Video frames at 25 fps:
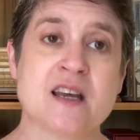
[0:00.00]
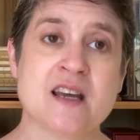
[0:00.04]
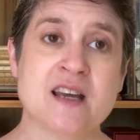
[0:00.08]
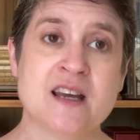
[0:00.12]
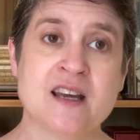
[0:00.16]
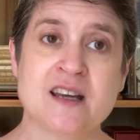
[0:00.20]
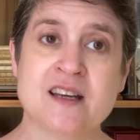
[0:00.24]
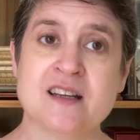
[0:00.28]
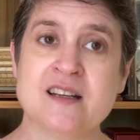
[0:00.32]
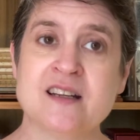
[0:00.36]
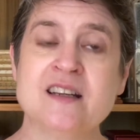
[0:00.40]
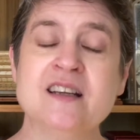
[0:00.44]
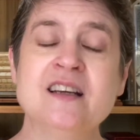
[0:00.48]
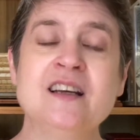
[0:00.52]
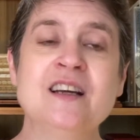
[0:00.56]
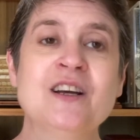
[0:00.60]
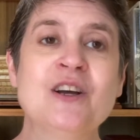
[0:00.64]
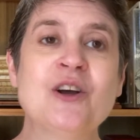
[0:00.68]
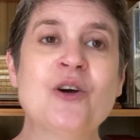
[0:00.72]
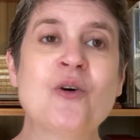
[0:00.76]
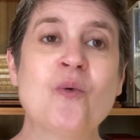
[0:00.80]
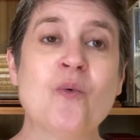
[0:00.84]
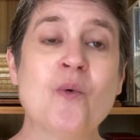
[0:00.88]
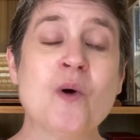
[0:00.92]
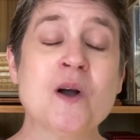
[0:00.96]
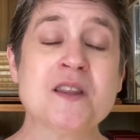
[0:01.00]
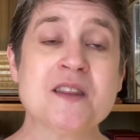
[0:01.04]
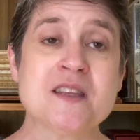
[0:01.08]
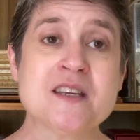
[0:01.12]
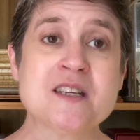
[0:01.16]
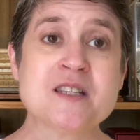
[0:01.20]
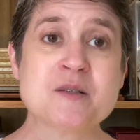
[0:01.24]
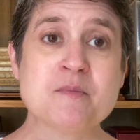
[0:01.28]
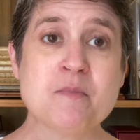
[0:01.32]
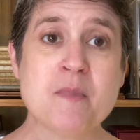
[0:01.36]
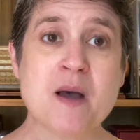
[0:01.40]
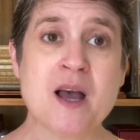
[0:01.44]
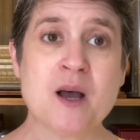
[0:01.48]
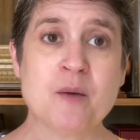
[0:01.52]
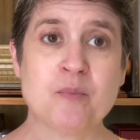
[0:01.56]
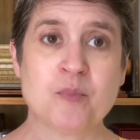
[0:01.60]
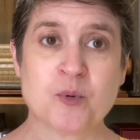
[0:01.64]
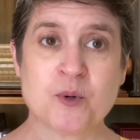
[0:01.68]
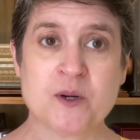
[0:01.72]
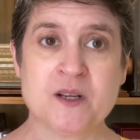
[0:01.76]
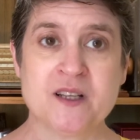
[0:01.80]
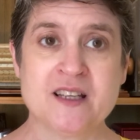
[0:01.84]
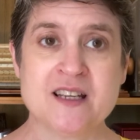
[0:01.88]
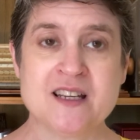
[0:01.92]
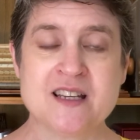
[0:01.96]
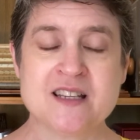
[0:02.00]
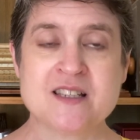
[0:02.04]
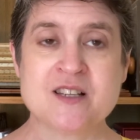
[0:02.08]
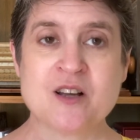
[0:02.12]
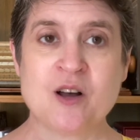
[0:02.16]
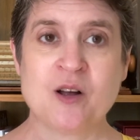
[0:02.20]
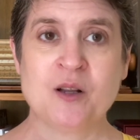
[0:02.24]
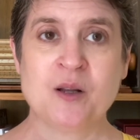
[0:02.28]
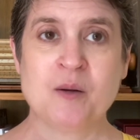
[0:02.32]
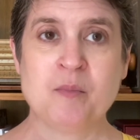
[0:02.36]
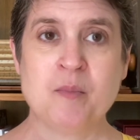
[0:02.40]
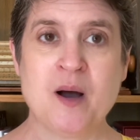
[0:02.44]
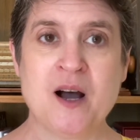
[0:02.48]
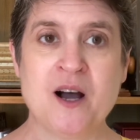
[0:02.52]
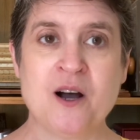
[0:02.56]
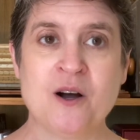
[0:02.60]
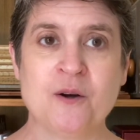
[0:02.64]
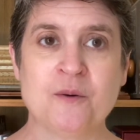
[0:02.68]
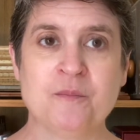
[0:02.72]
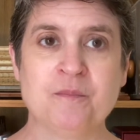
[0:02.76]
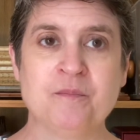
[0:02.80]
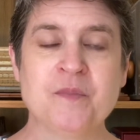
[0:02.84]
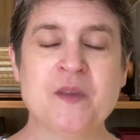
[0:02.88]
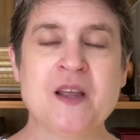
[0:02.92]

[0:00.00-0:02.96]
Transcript: and what this map really is all about.